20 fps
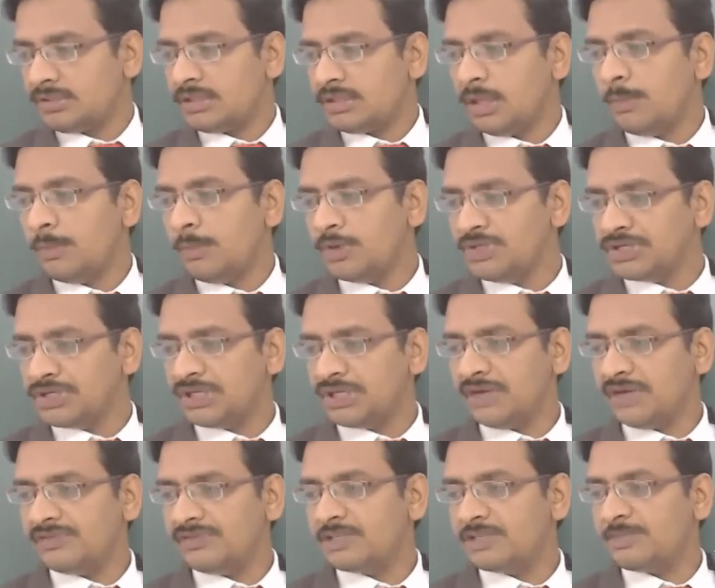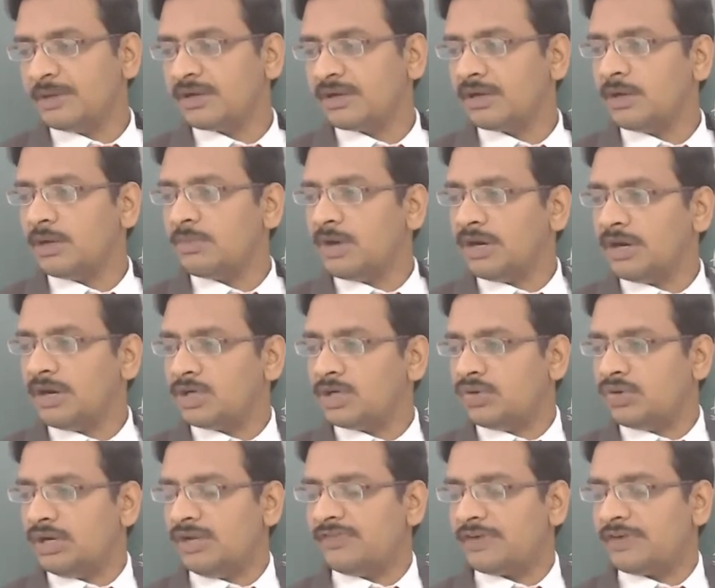position of this particular body
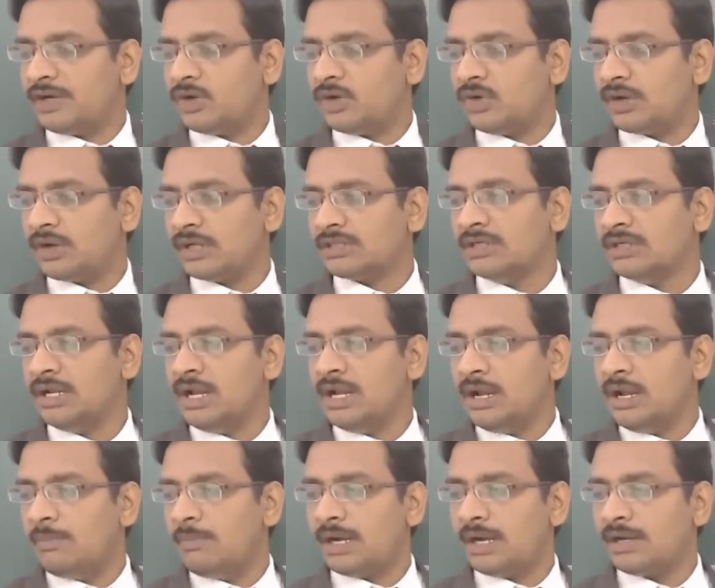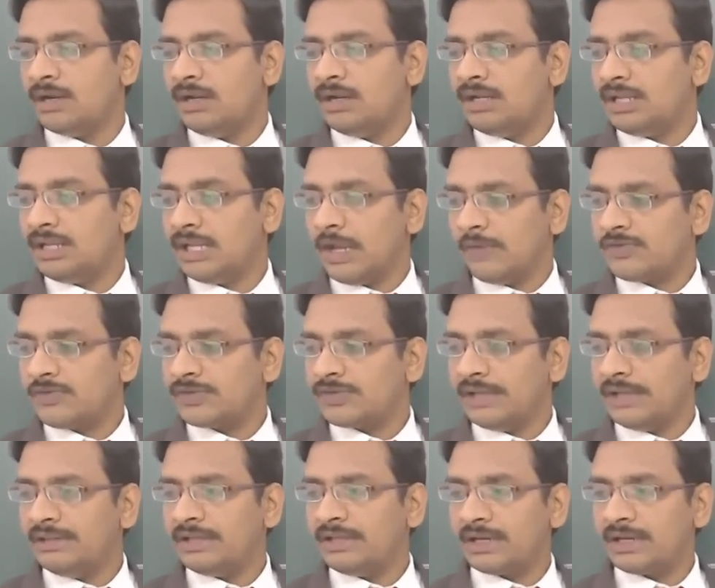to a different location. But F
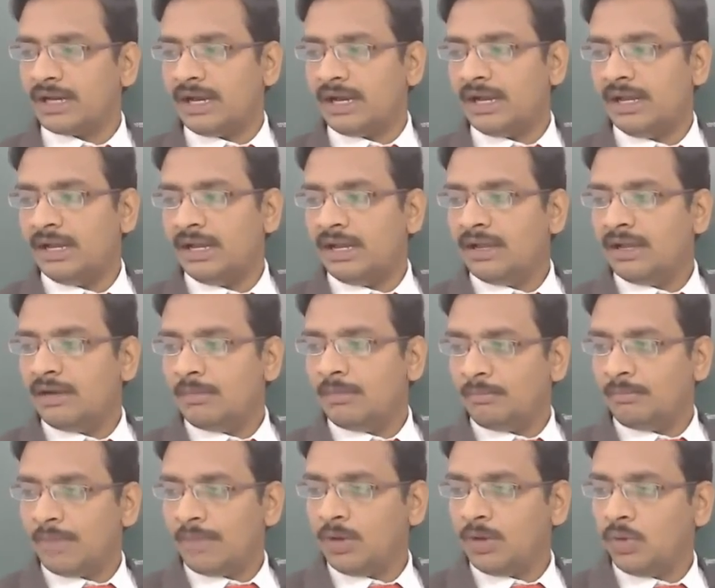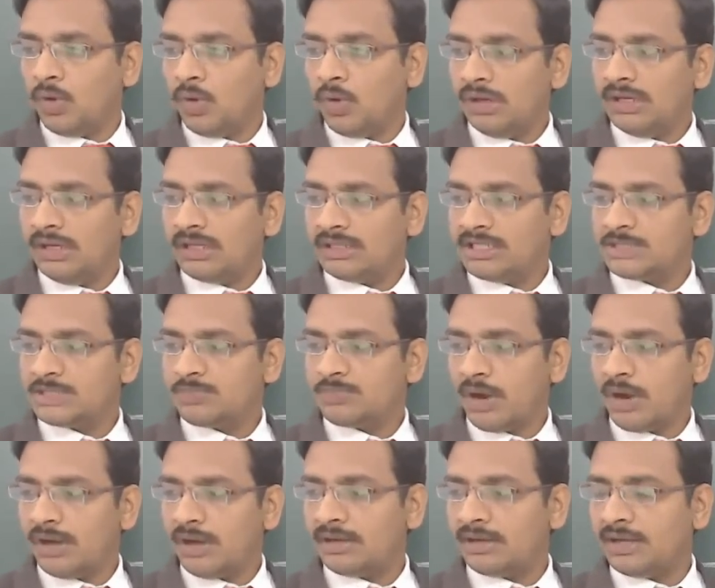sin theta, by holding this
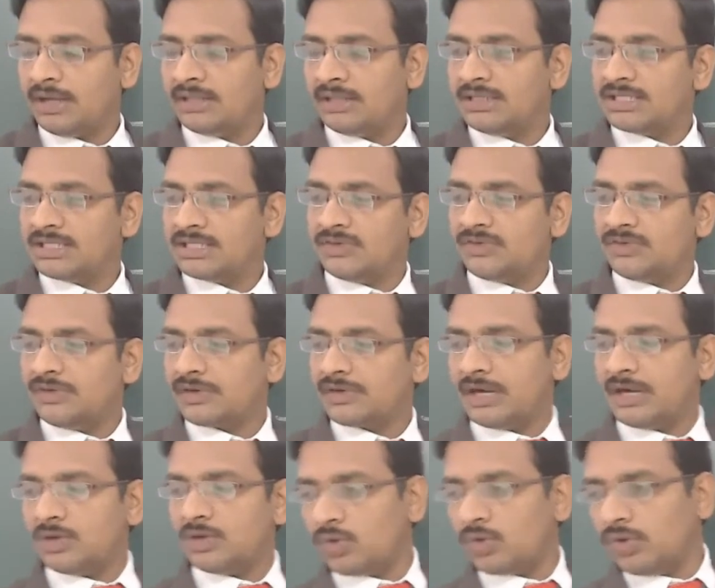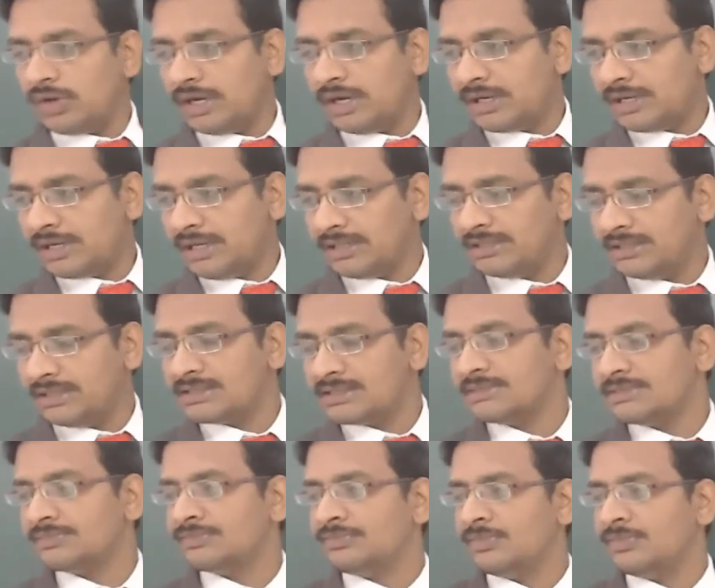point like this, it will try to rotate like this.
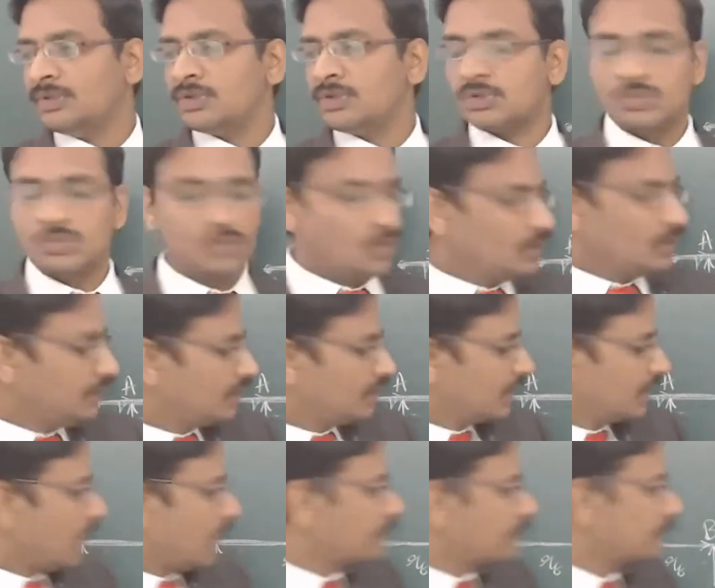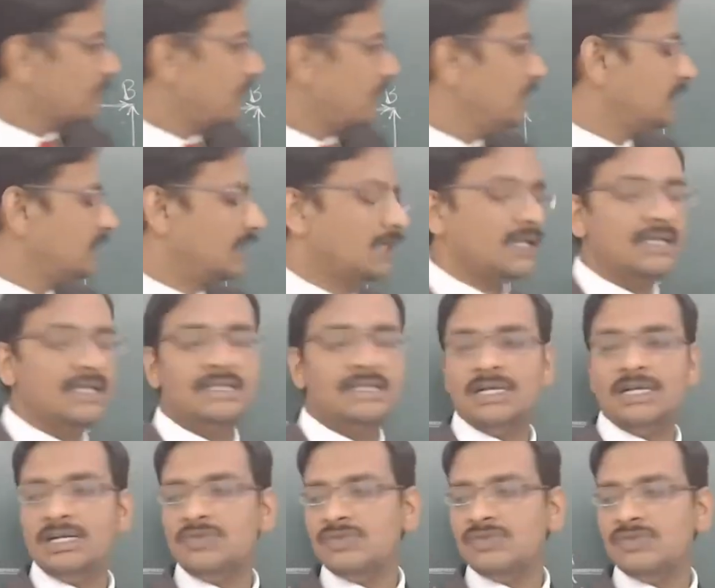So F sin theta is
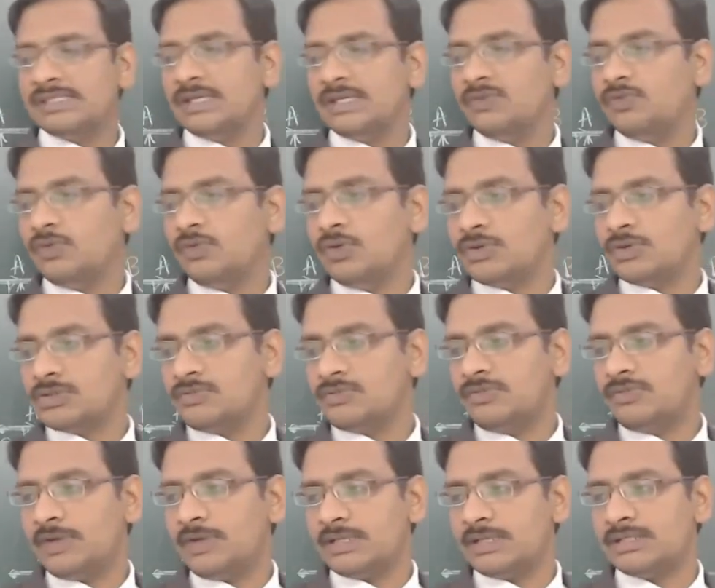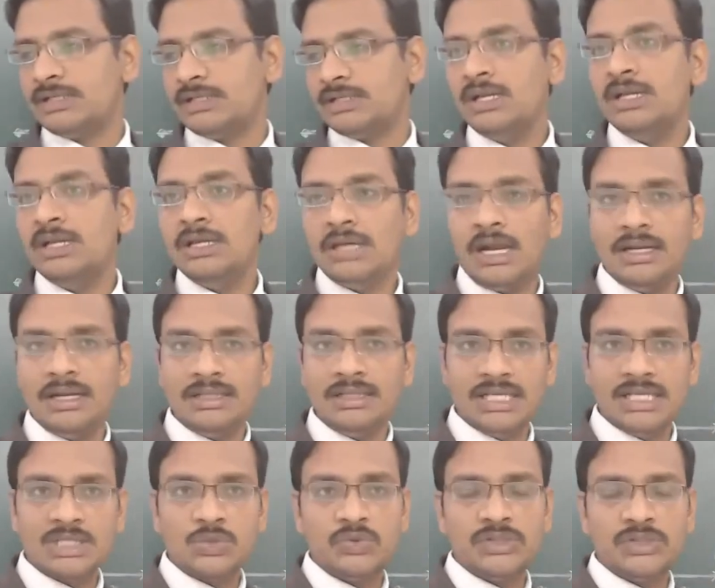the twisting force for us. And
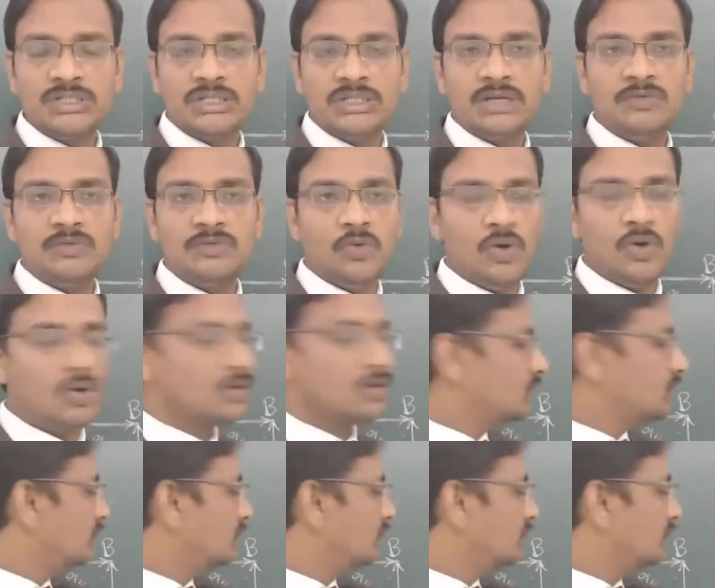this twisting force